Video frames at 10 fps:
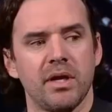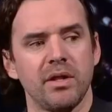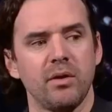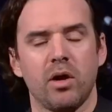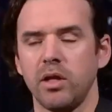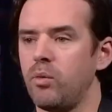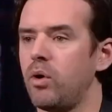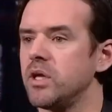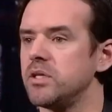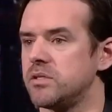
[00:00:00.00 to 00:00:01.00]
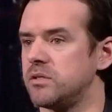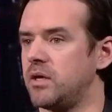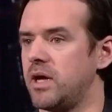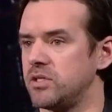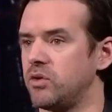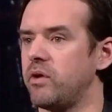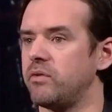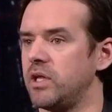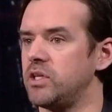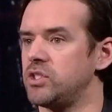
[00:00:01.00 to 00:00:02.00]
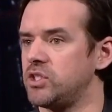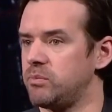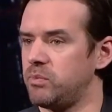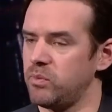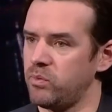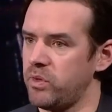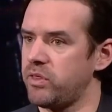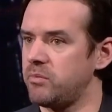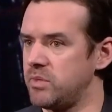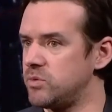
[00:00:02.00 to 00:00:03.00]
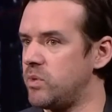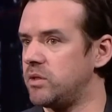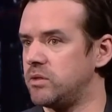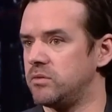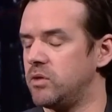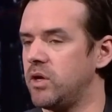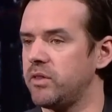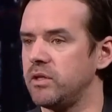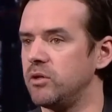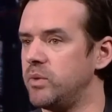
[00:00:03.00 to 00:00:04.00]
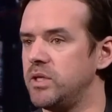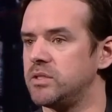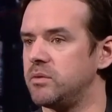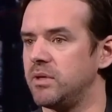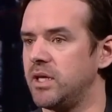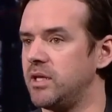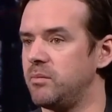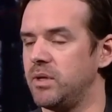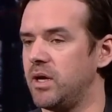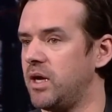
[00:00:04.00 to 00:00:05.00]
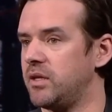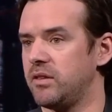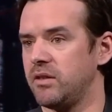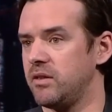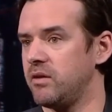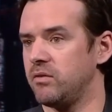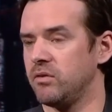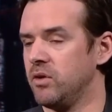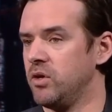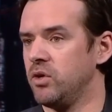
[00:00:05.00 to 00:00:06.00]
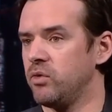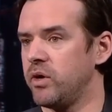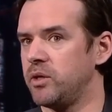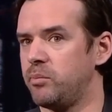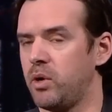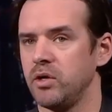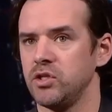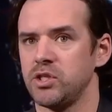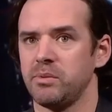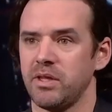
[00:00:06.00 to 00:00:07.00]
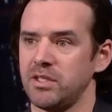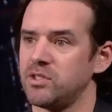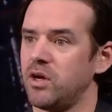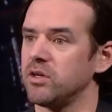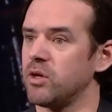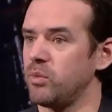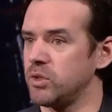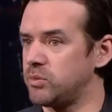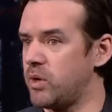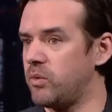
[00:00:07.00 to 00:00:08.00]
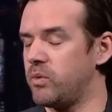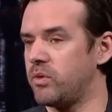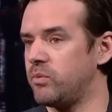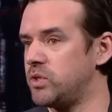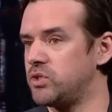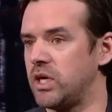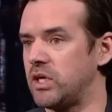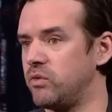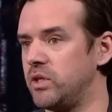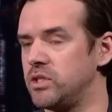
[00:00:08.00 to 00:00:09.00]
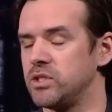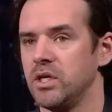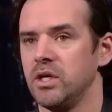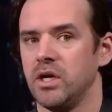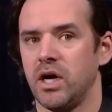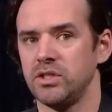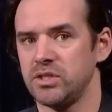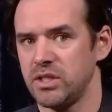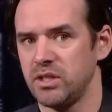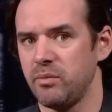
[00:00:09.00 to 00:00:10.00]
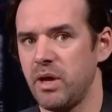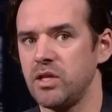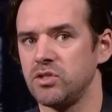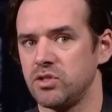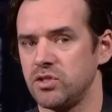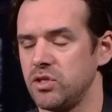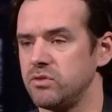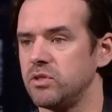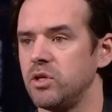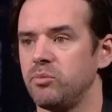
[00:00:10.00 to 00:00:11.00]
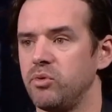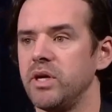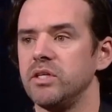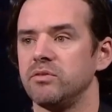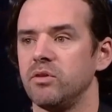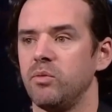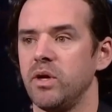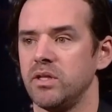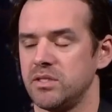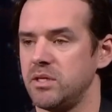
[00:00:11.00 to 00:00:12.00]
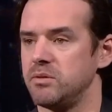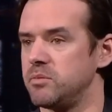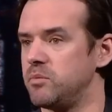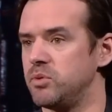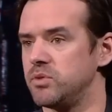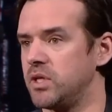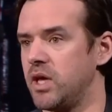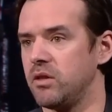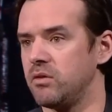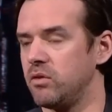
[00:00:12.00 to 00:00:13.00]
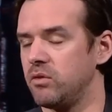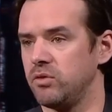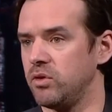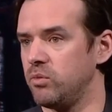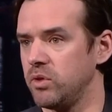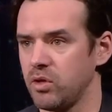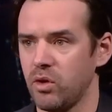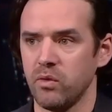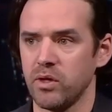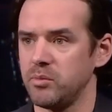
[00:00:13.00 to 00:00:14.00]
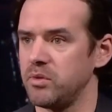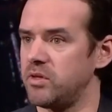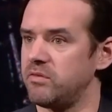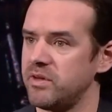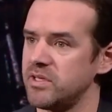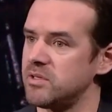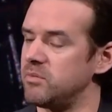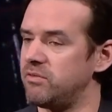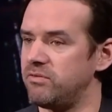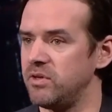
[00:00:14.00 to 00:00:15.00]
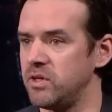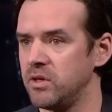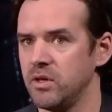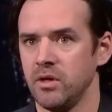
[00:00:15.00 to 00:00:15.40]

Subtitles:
I think Ollie Watkins has a great relationship with him as well. You know, I think Luis and McGinn in behind, I think they're a great partnership. I think Target works well with Jack Grealish. I just think the manager deserves a lot of praise for the way this team has been put together. You know, with the goalkeeper, the defence, the midfield.